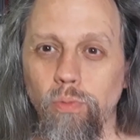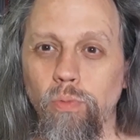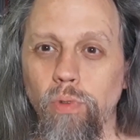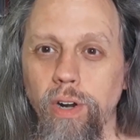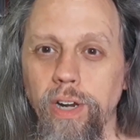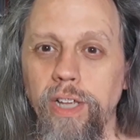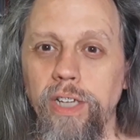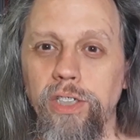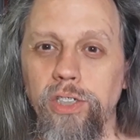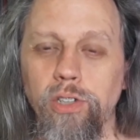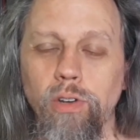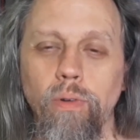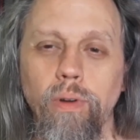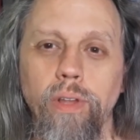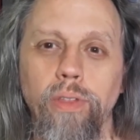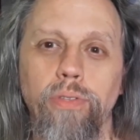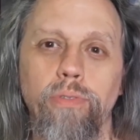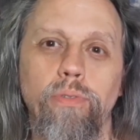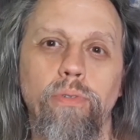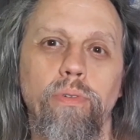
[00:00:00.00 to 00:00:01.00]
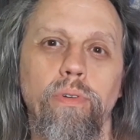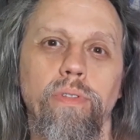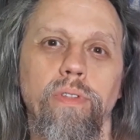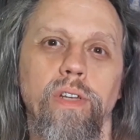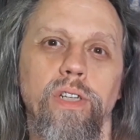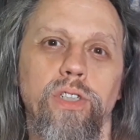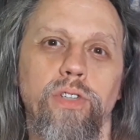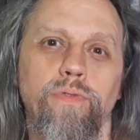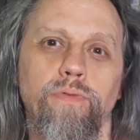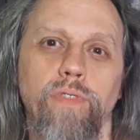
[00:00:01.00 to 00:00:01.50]
what he's going through in
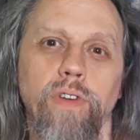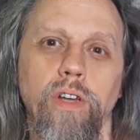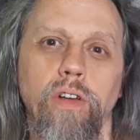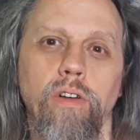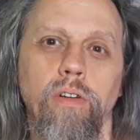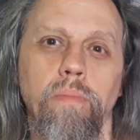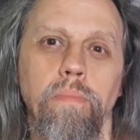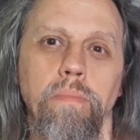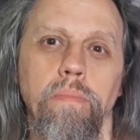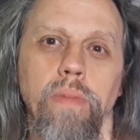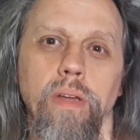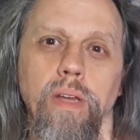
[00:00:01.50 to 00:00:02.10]
this film.